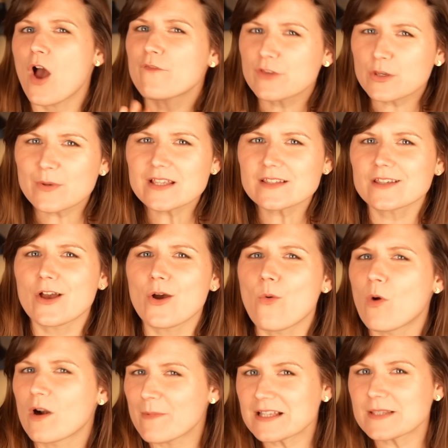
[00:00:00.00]
A few weeks ago,
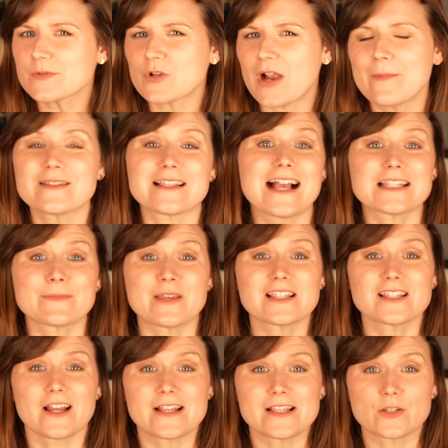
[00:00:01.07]
one of my subscribers asked me a
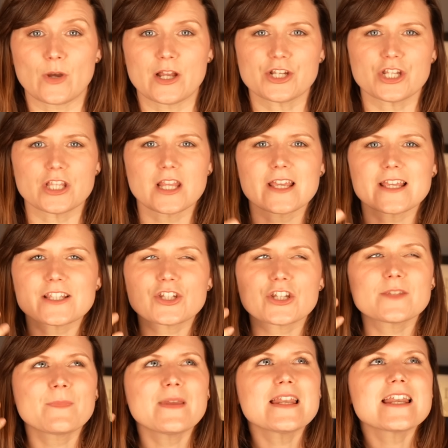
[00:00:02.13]
science question that has
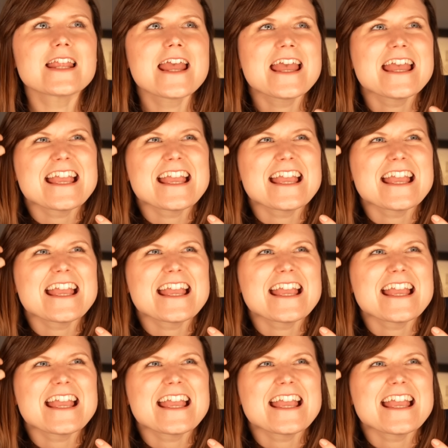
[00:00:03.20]
just been